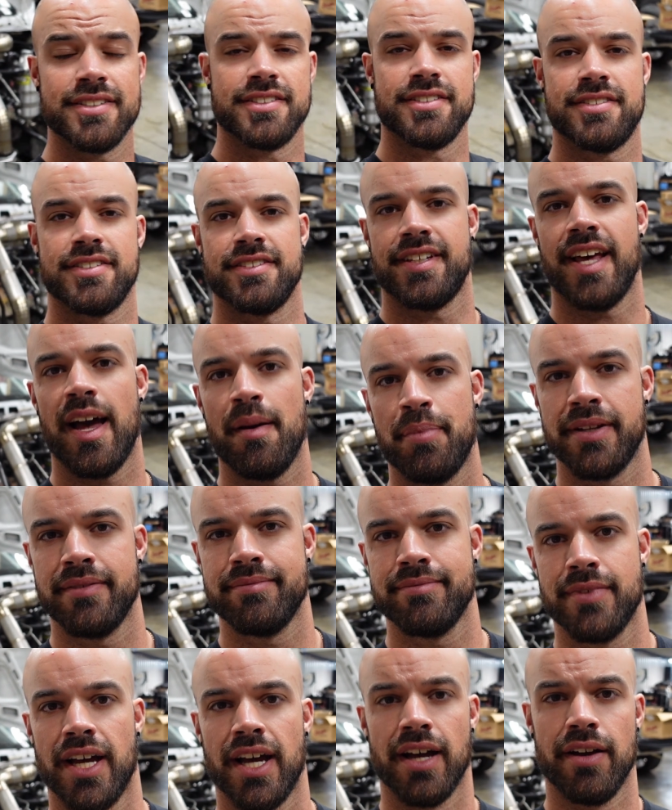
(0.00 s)
these things happen,
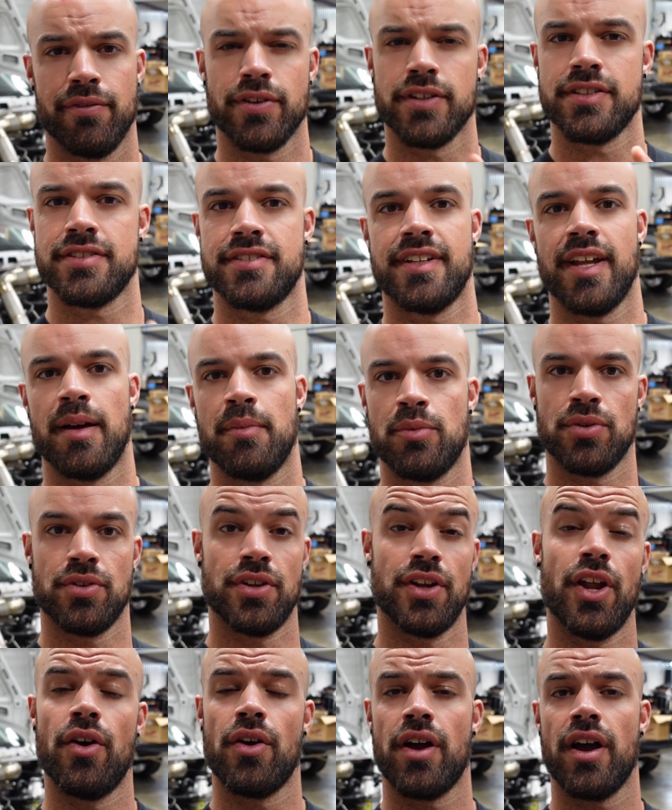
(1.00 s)
first attempt was a
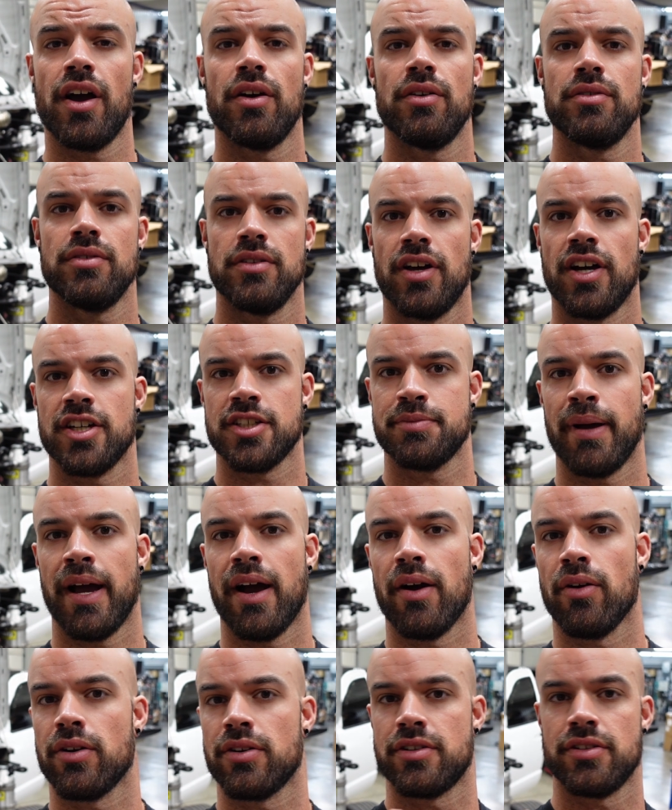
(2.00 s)
no-go, lost
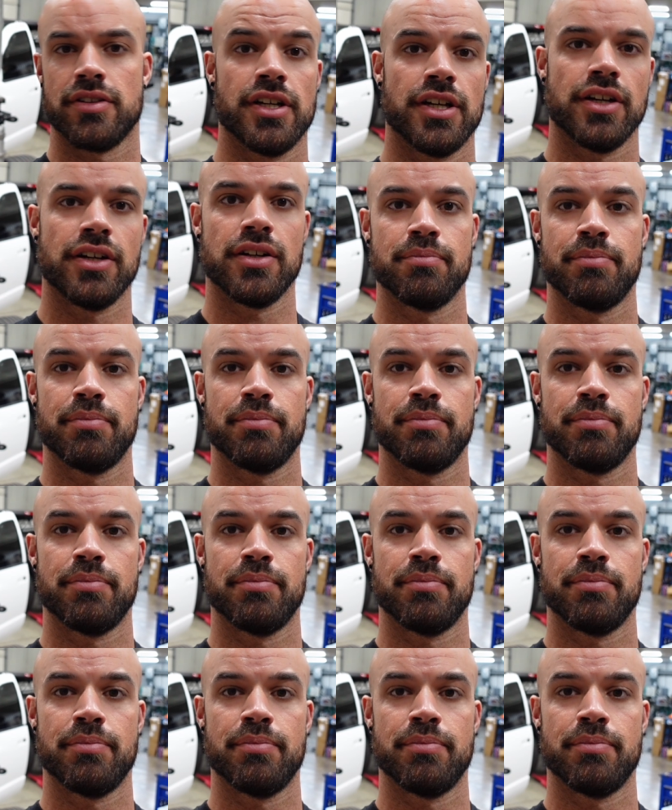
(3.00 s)
power. They're